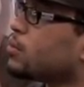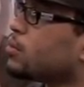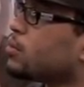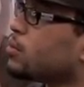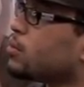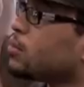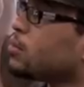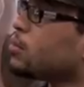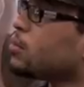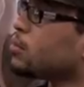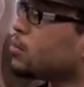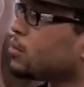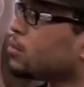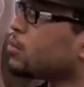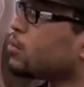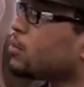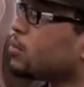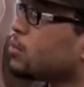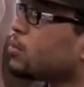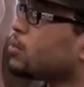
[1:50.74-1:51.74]

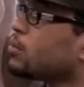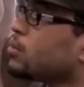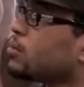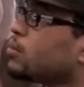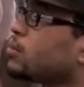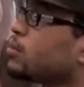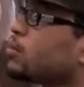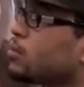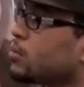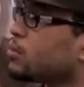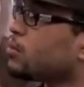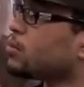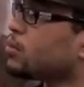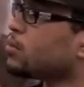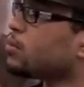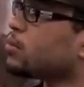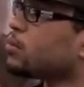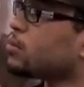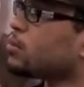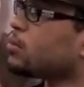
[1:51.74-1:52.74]

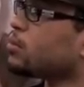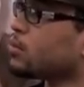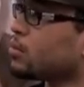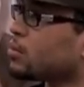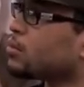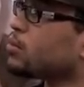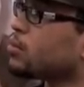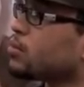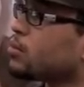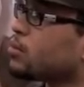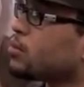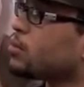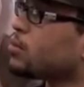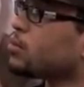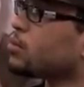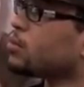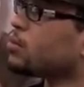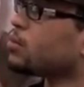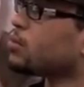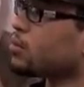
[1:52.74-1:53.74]

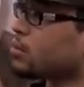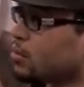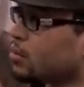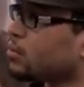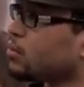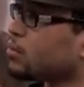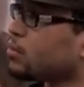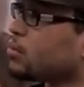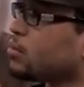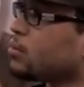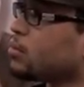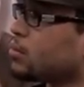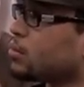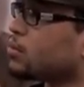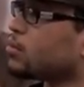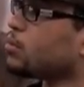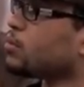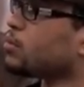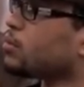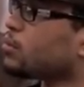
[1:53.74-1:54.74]

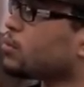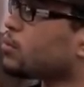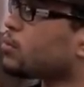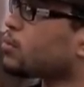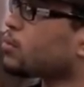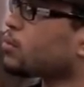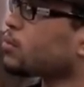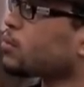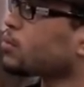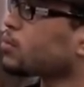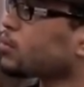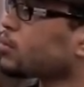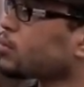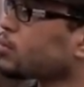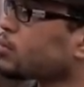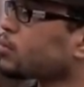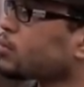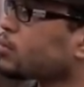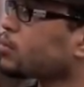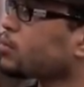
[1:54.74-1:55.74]

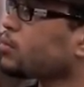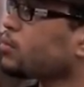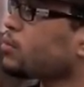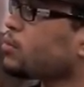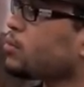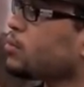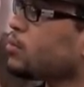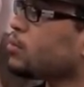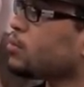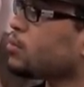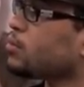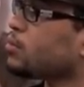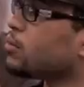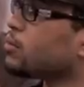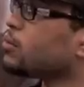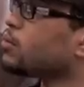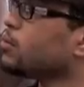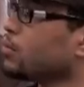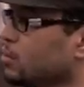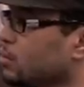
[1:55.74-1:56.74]

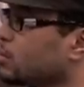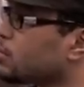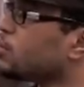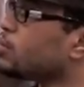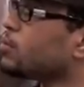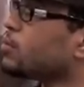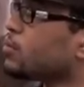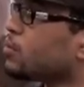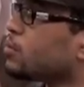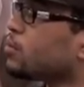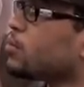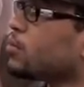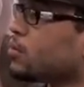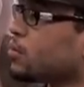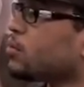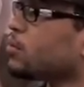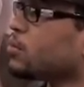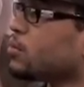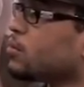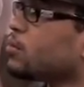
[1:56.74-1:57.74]

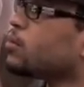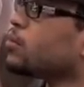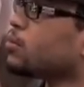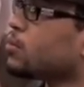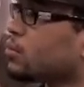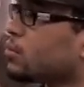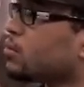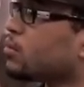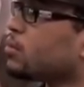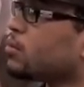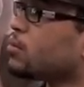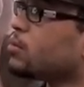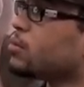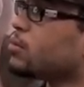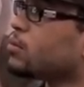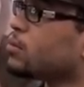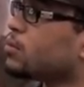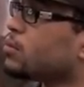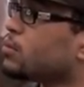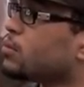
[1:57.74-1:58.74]
This person isn't speaking.